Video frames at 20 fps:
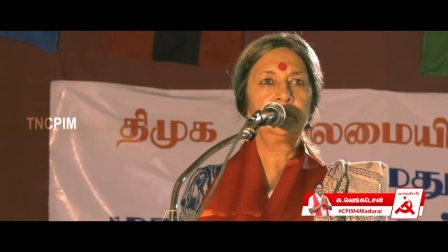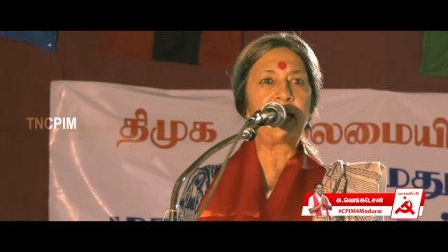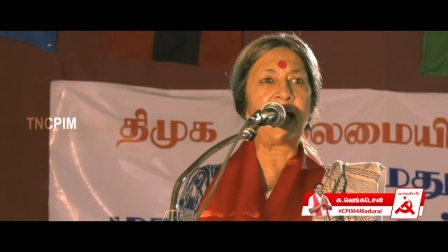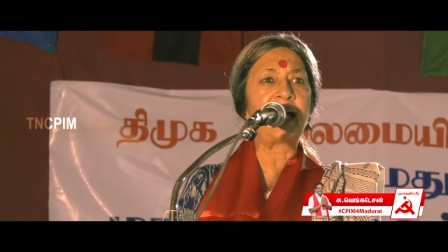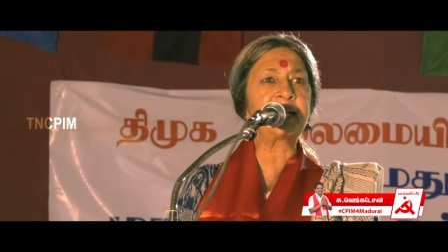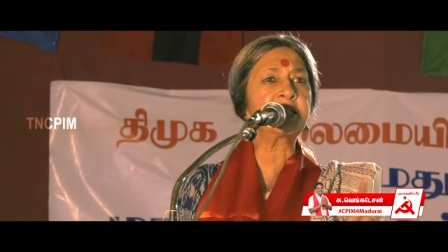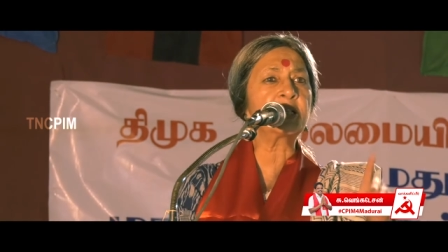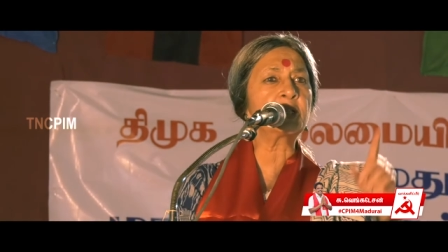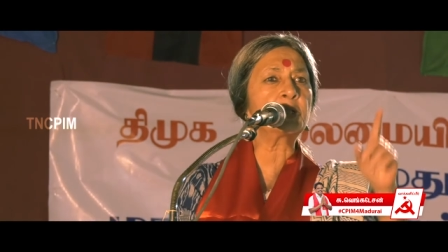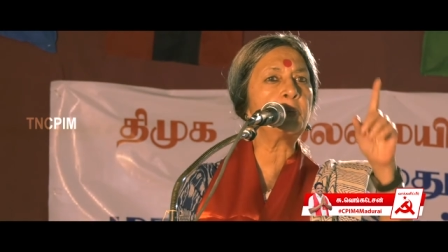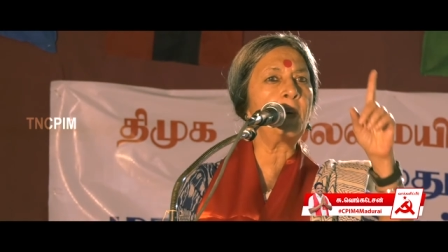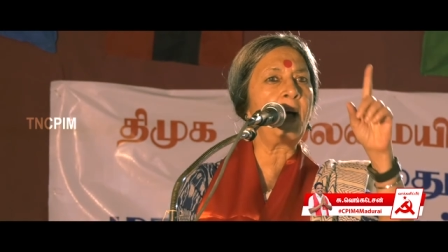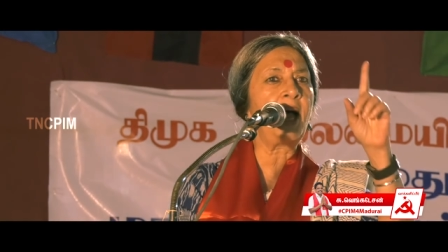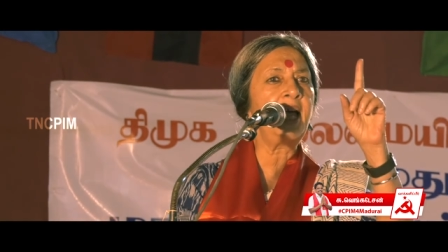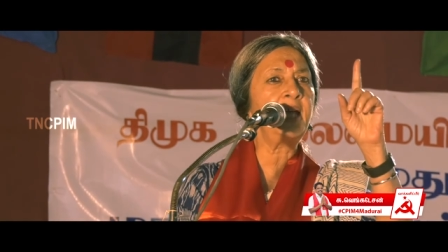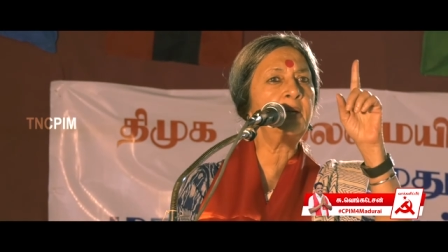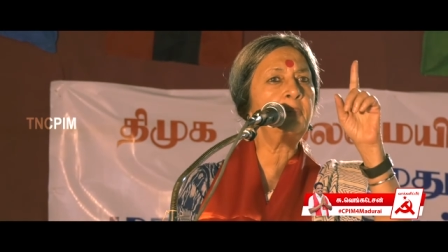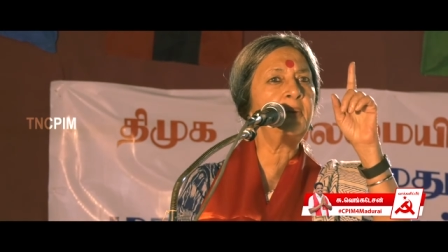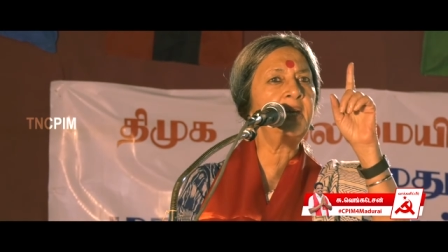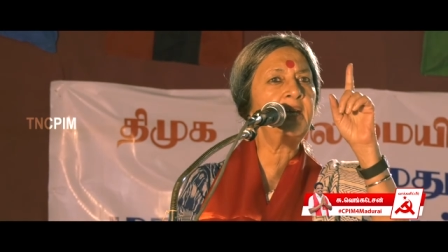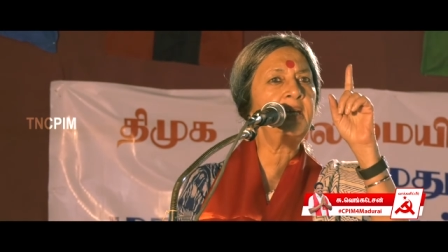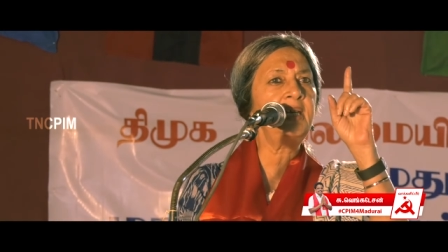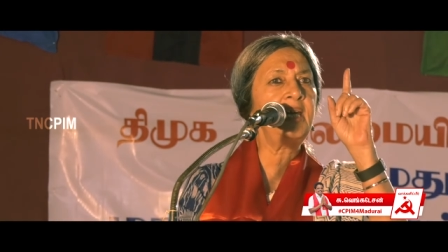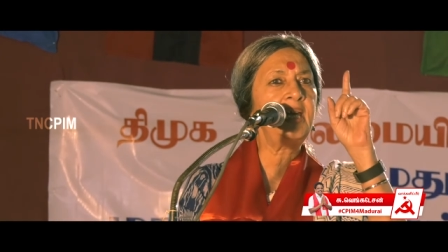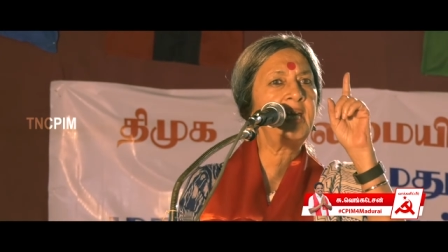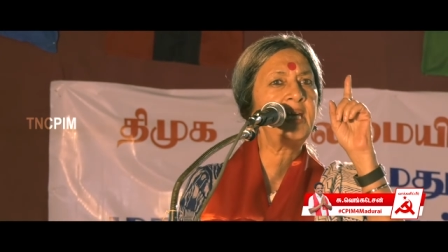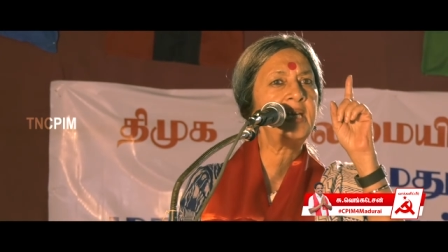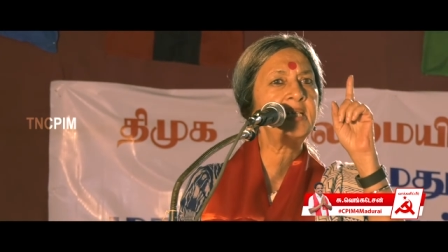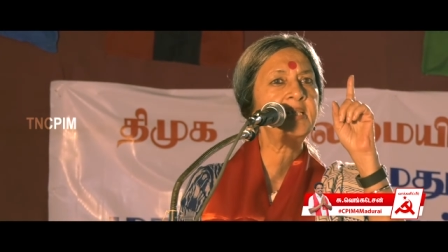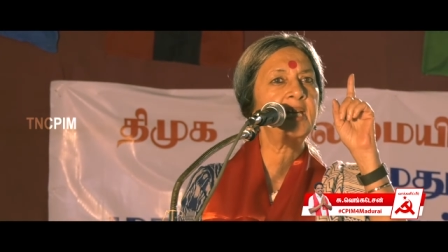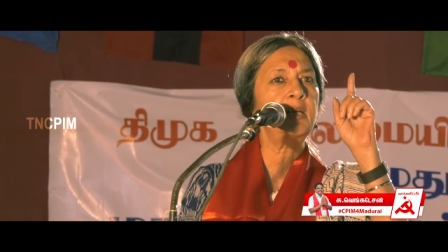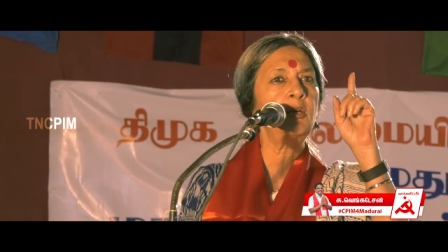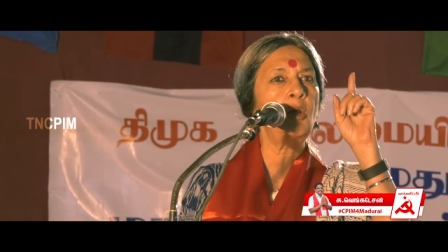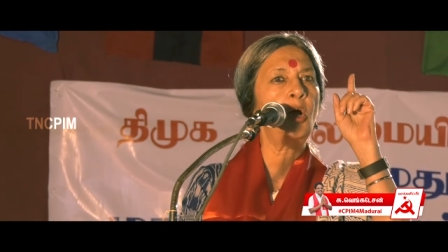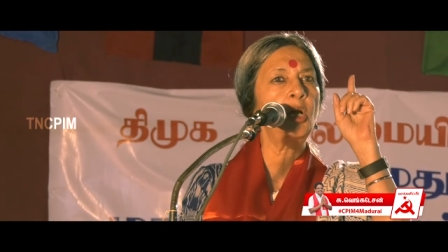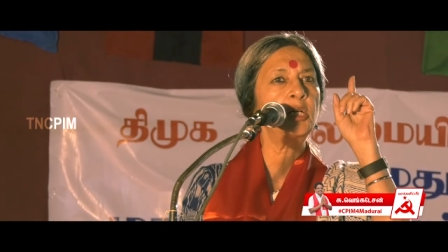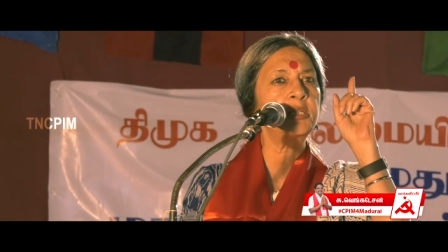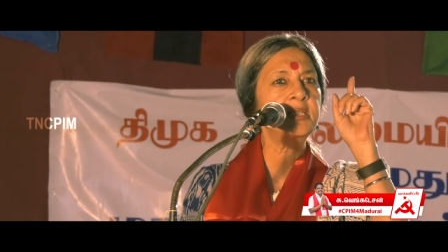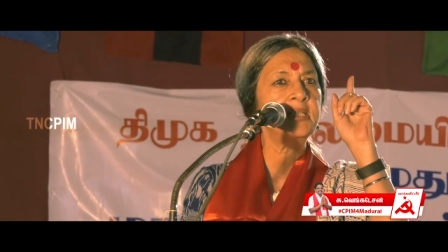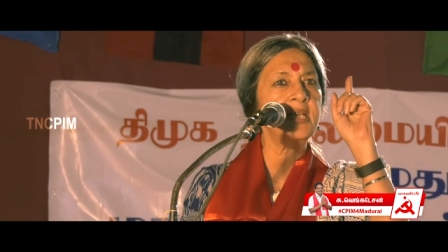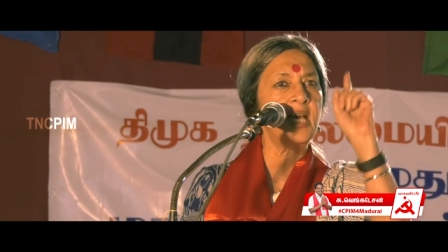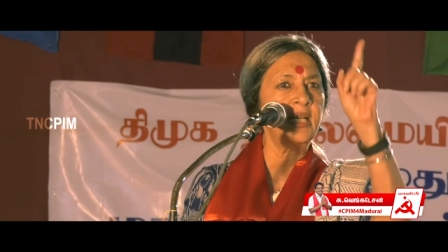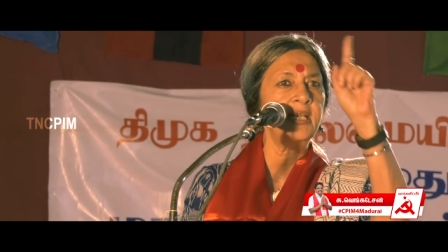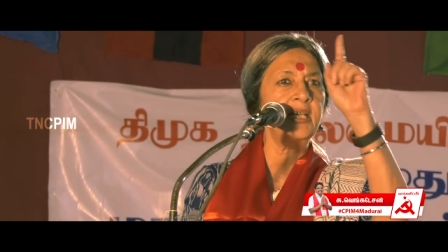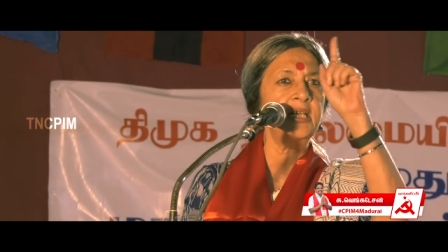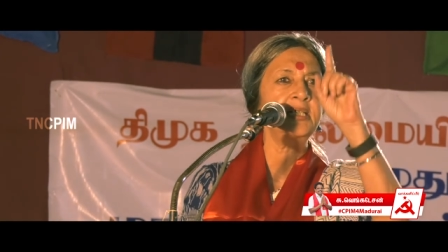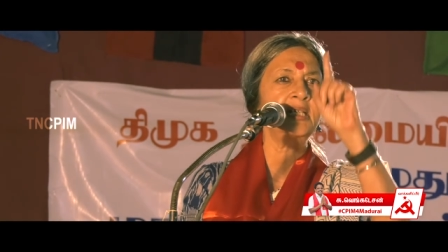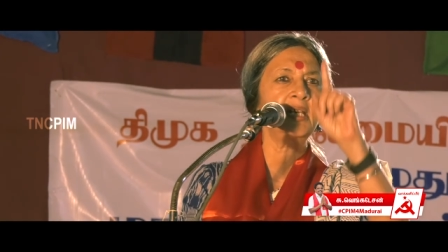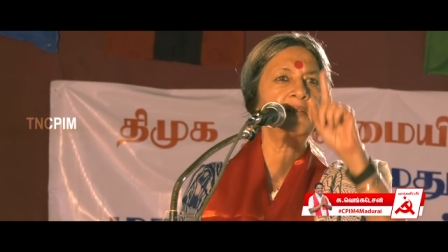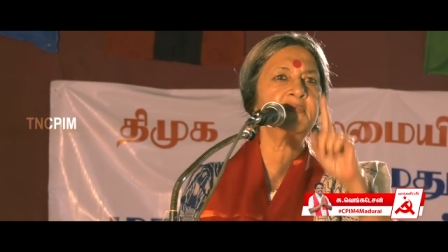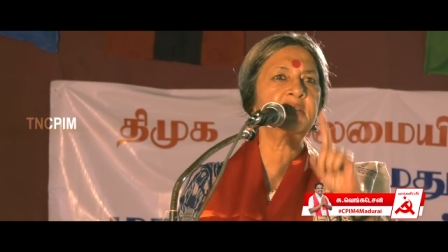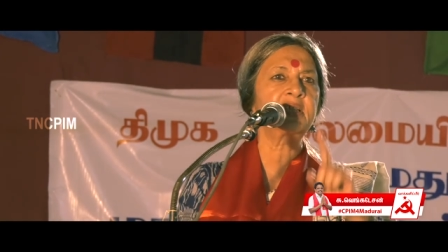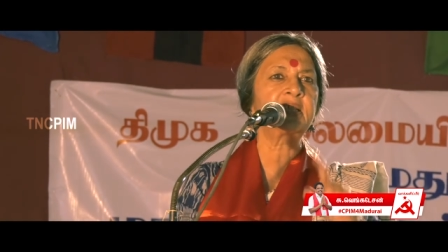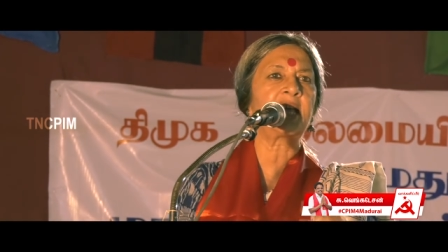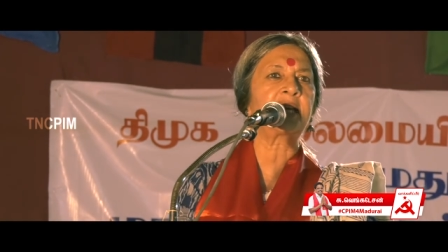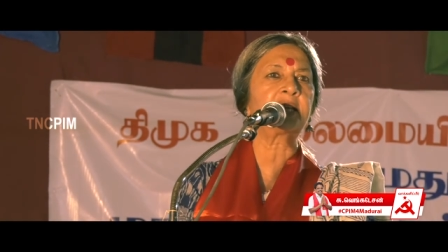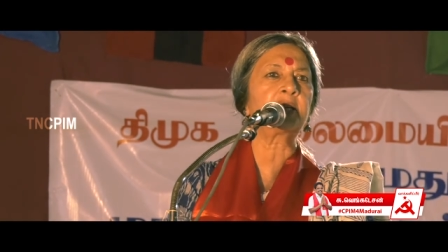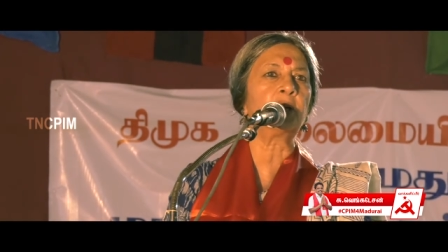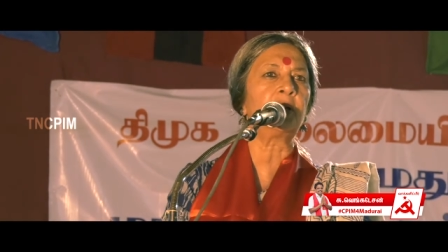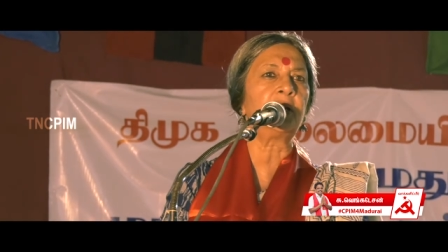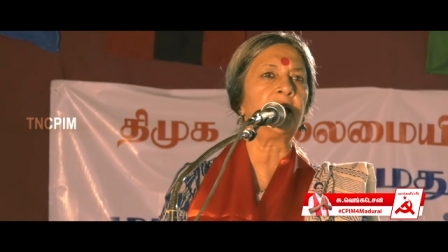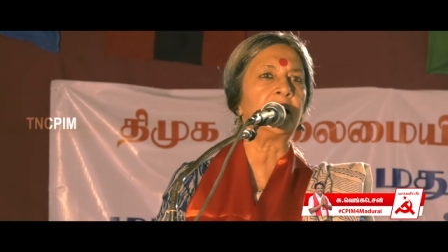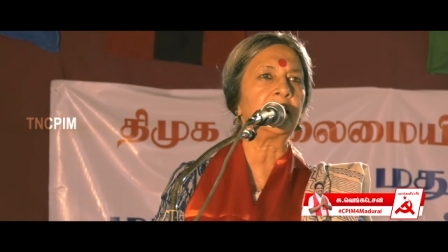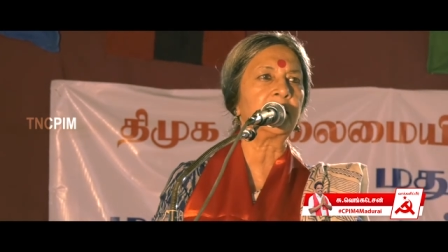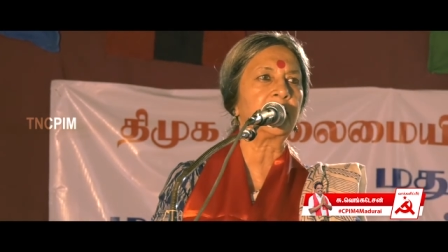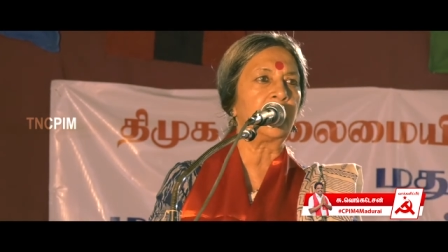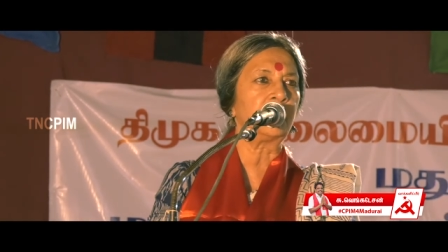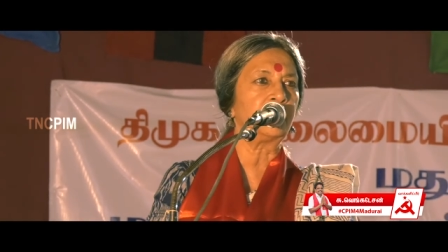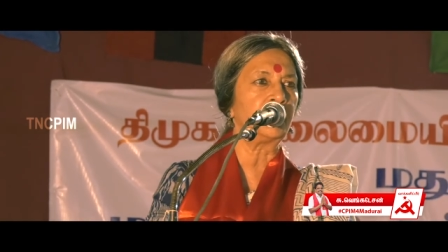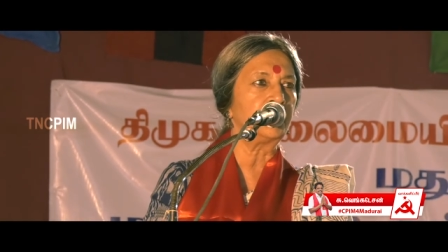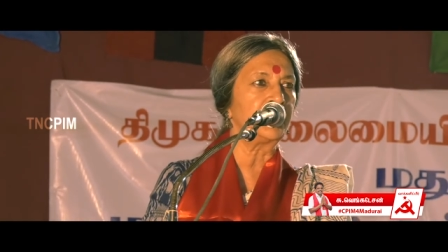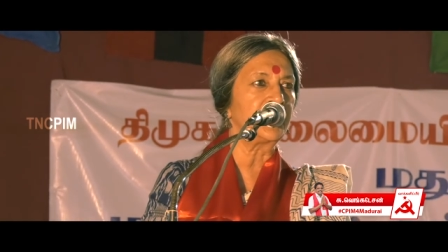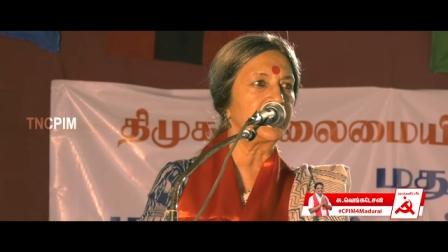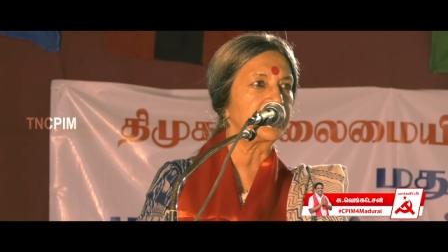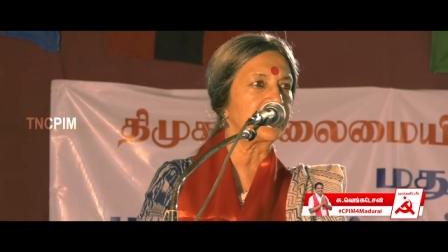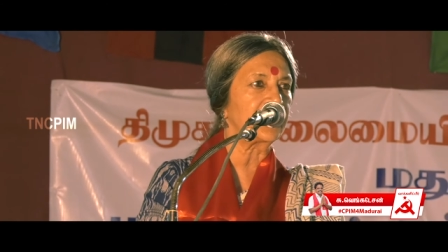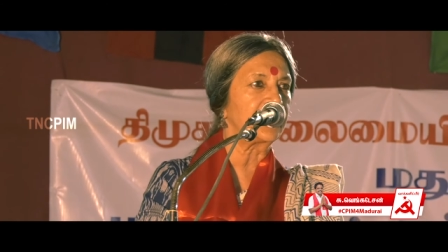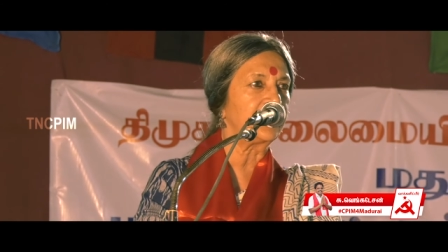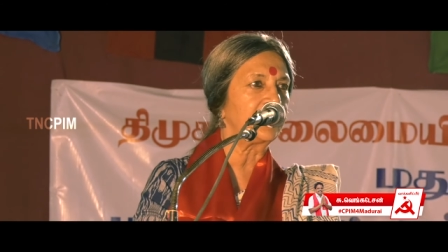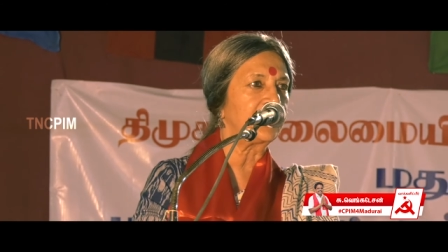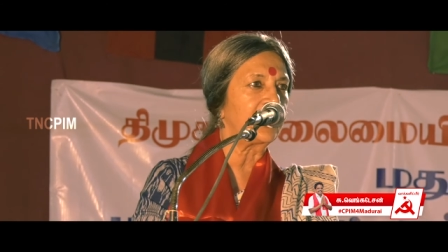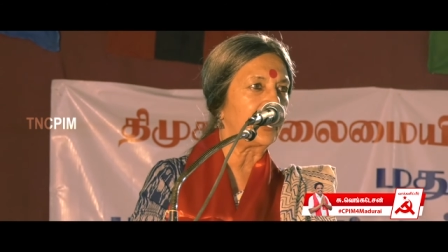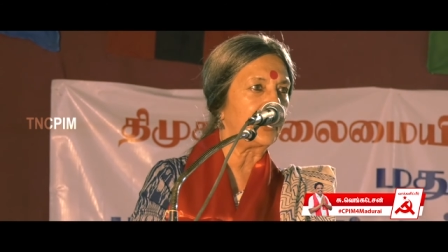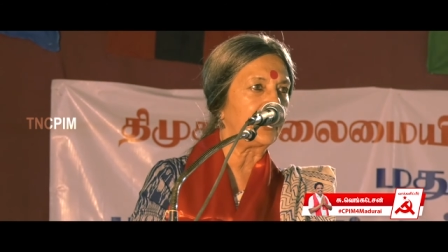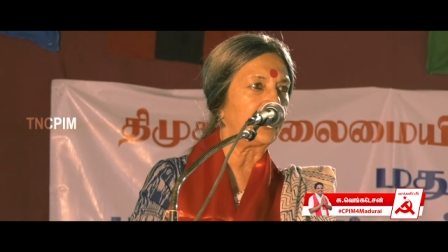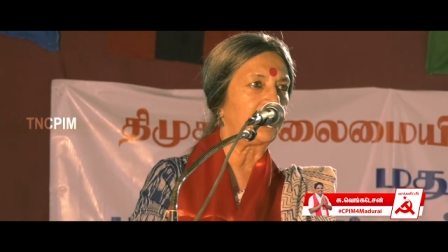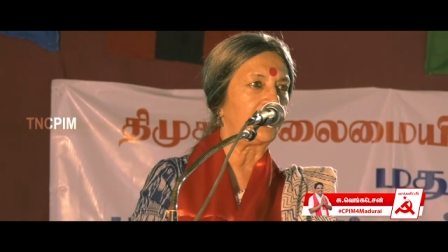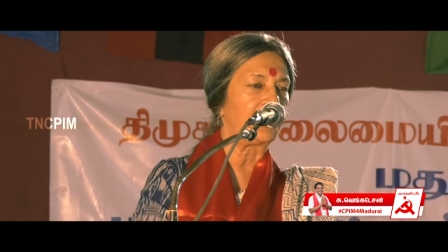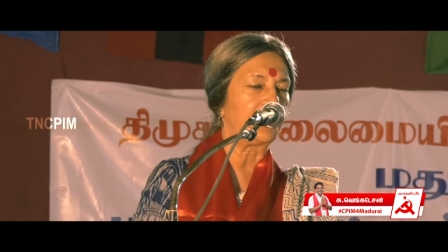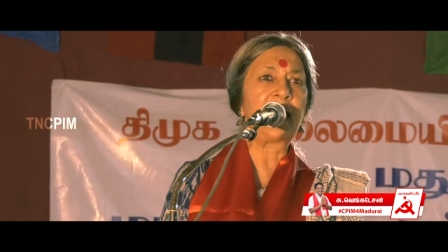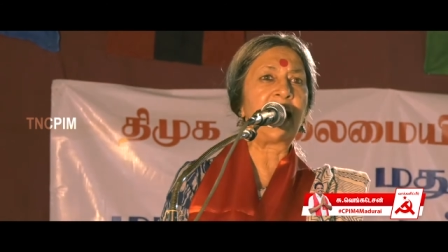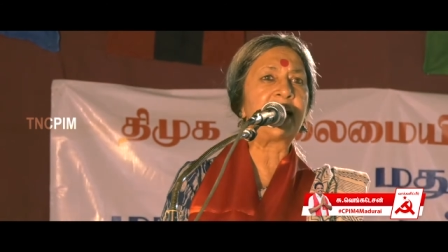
That is why we need an alternative secular government in Delhi.